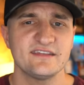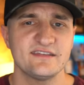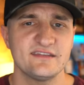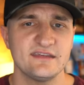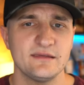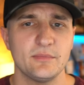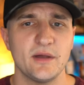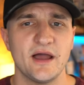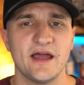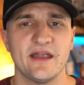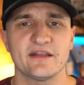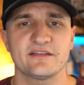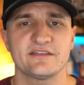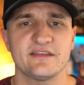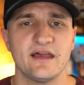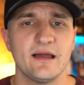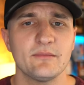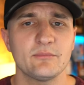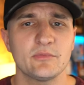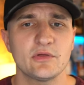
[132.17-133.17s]
to ZBiotics,
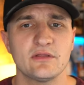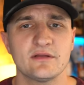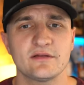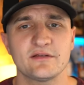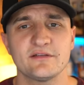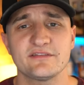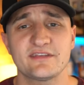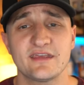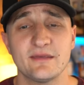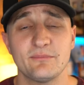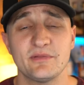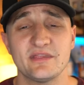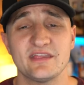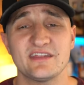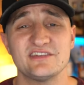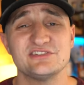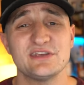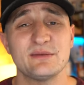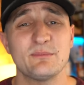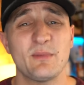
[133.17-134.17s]
I'm no longer skipping
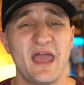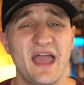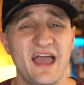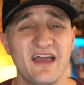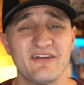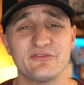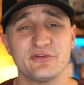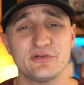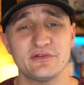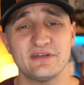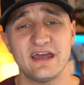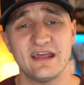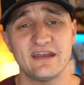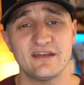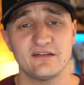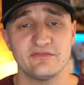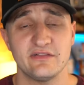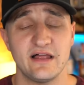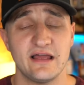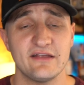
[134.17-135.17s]
the gym after a night
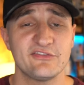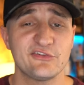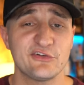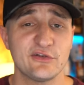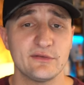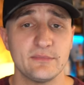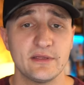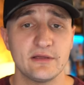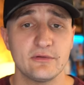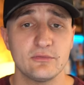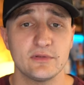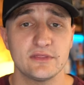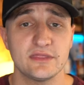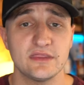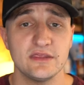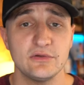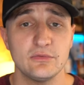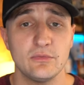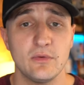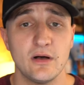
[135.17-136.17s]
of life streaming
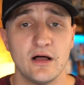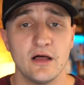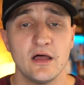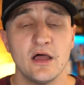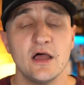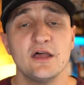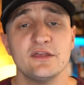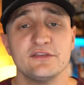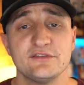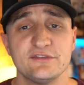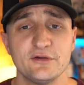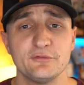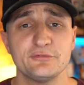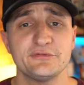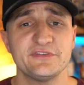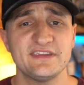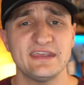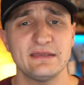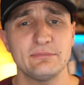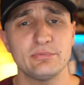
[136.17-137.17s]
with you all, so
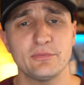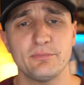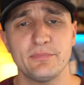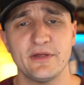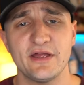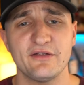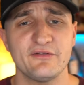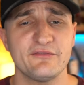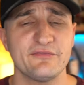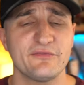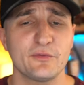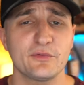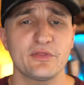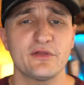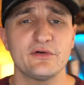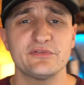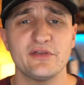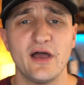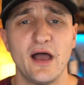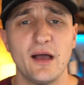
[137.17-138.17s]
stay prepared for
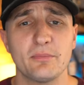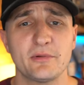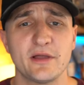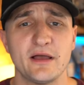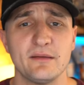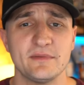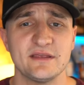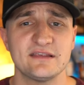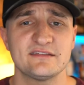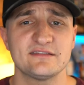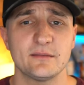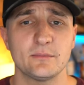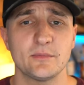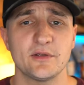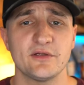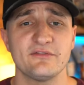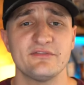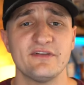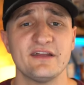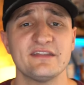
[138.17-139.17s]
those upcoming
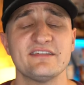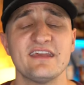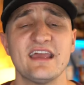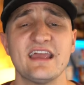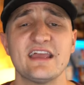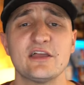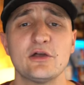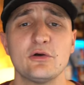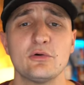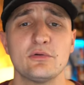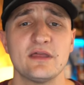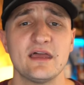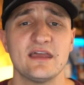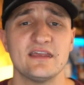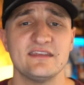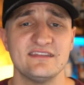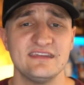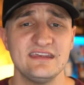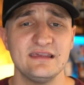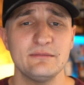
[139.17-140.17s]
summer events and go to
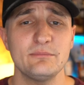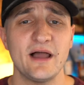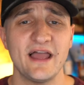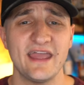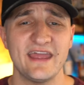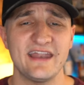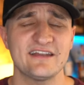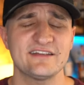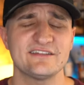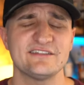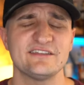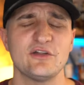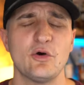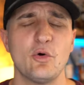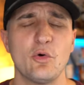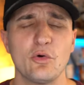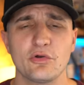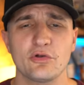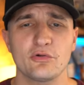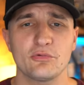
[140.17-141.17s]
ZBiotics and
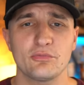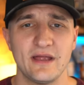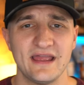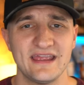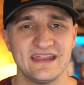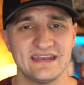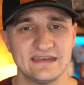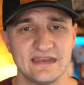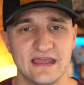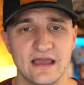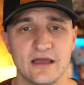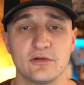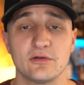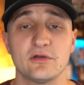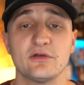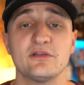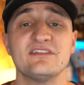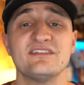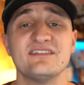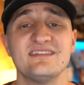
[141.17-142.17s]
order right now.
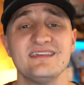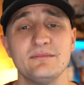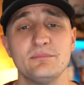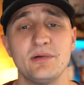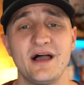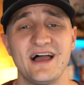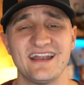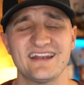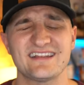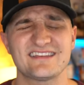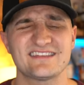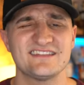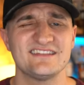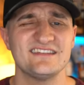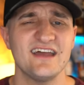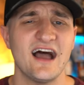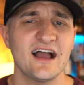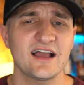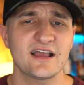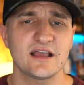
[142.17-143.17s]
Go to
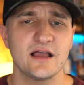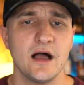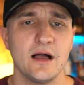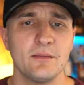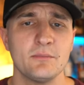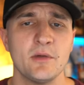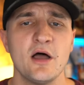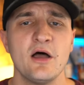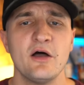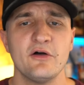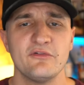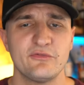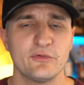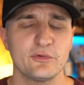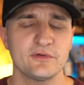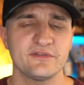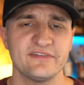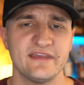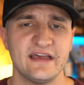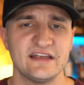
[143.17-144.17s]

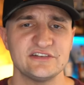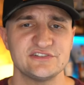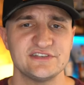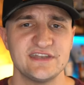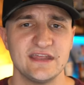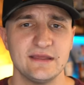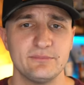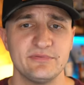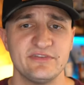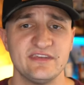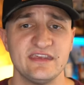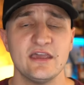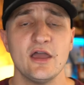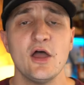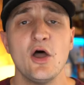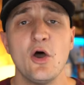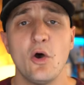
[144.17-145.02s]
zbiotics.com/tipsy